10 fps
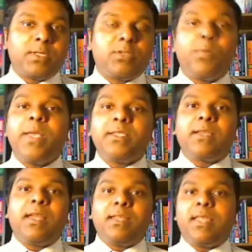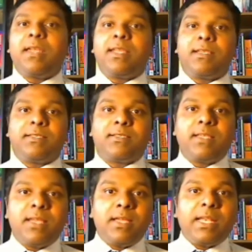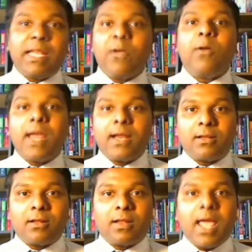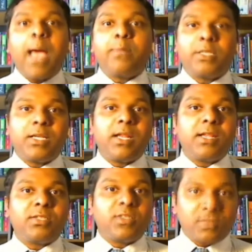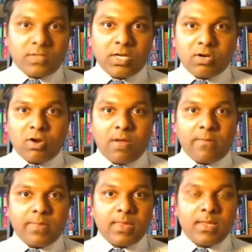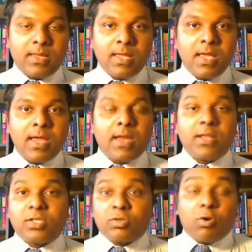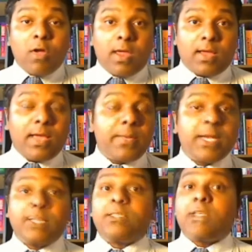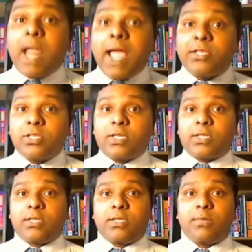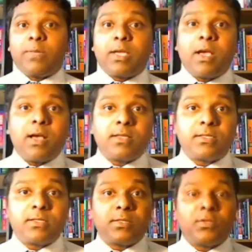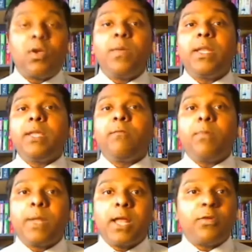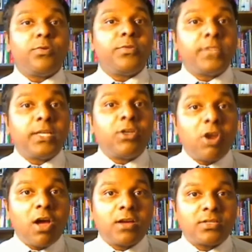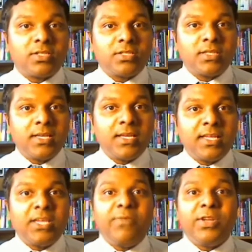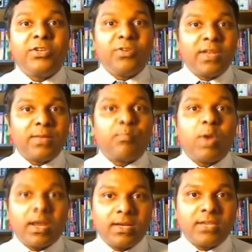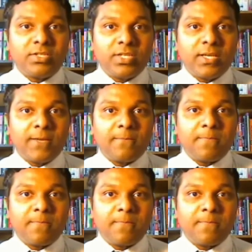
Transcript: So basically that is neonatal abstinence syndrome. It is growing. I mean, it's tragic because so many women are using drugs even during pregnancy.